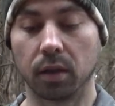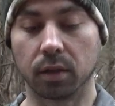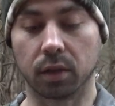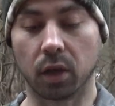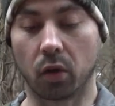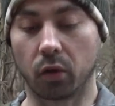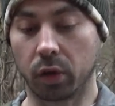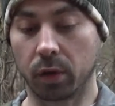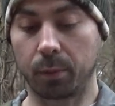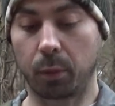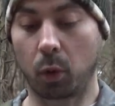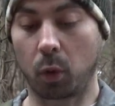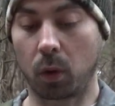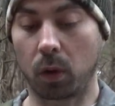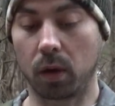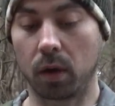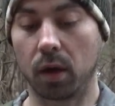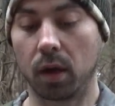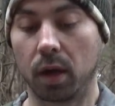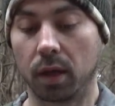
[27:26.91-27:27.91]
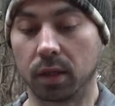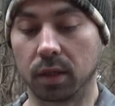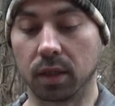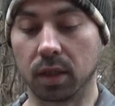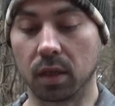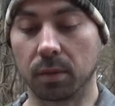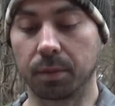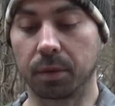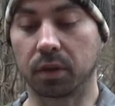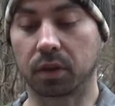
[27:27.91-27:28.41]
don't report
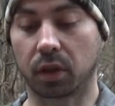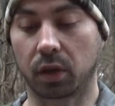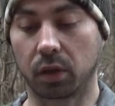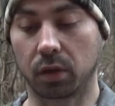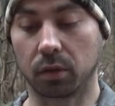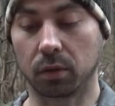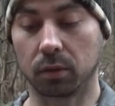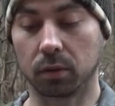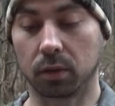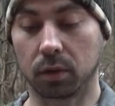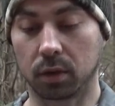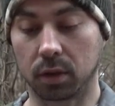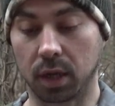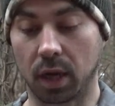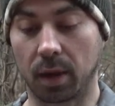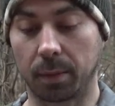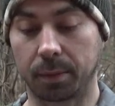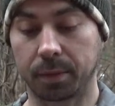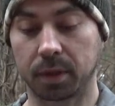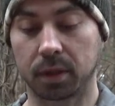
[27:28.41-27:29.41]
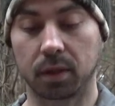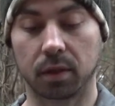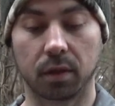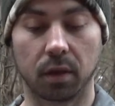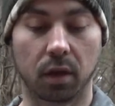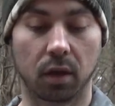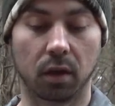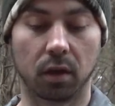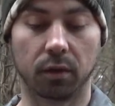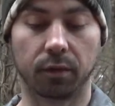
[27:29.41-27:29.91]
deep internal depths
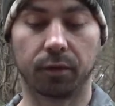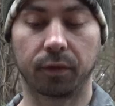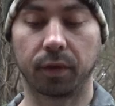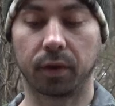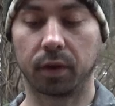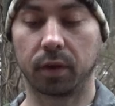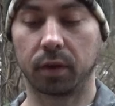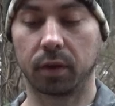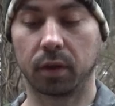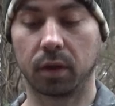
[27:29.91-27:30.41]
of